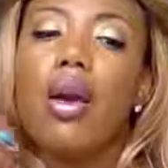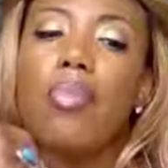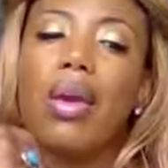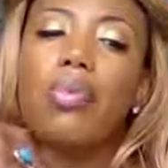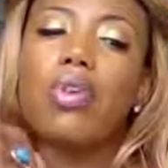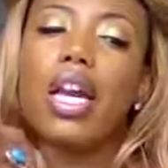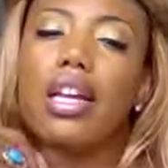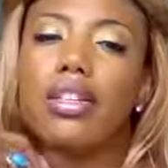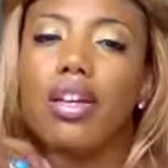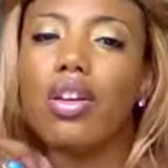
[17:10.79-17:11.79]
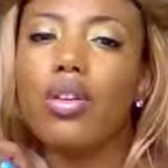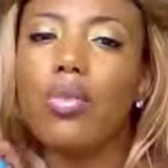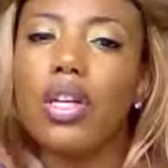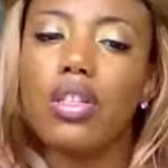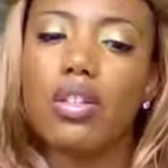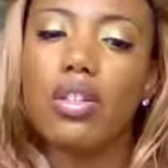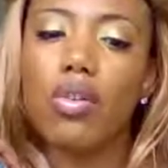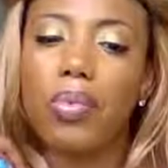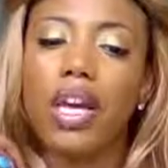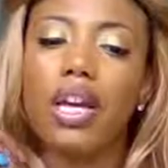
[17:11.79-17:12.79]
People can't tell you what to
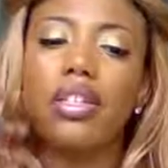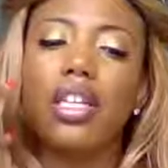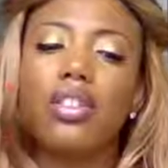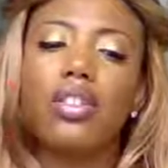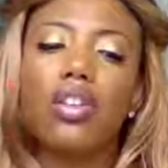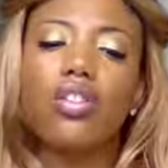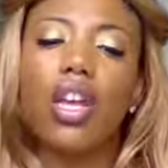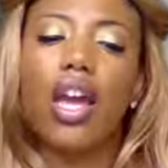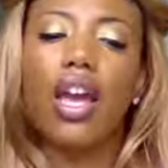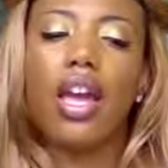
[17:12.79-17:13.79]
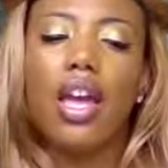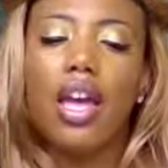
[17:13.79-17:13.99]
do because it's such a